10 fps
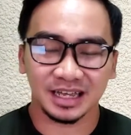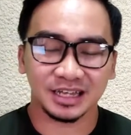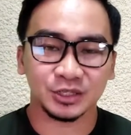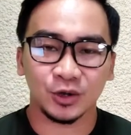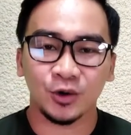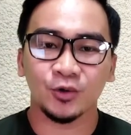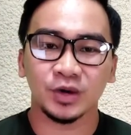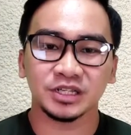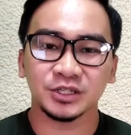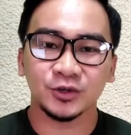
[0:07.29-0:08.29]
He is
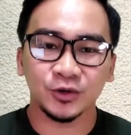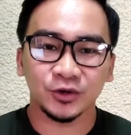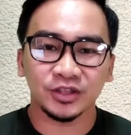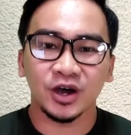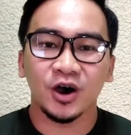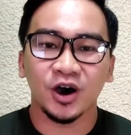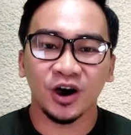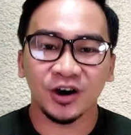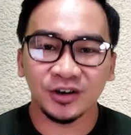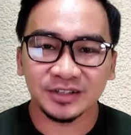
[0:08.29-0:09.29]
always good
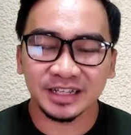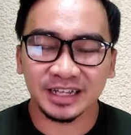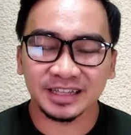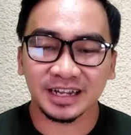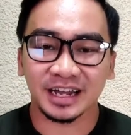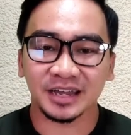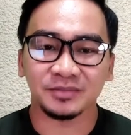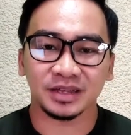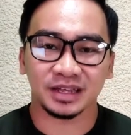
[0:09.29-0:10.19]
all the time.